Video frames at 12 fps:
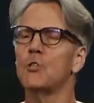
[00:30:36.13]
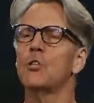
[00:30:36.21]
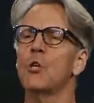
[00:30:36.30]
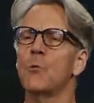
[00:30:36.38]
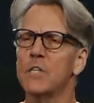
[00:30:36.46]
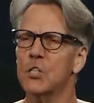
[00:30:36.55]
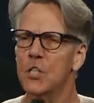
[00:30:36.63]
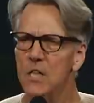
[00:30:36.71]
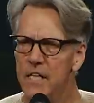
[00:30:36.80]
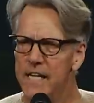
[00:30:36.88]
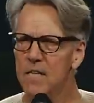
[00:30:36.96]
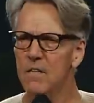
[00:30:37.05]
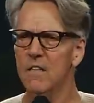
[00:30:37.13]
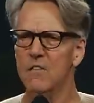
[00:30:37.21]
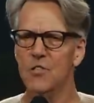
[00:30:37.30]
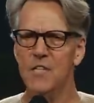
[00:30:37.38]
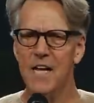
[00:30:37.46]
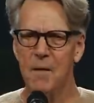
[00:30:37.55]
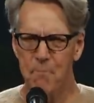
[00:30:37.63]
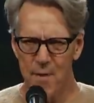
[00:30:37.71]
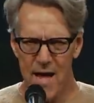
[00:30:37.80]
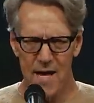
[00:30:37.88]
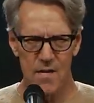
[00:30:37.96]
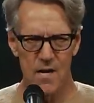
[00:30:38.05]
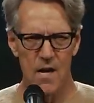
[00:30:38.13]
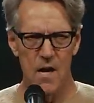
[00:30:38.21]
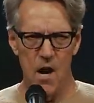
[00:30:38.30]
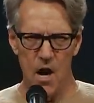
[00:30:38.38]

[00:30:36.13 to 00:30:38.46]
Jewish legalistic bent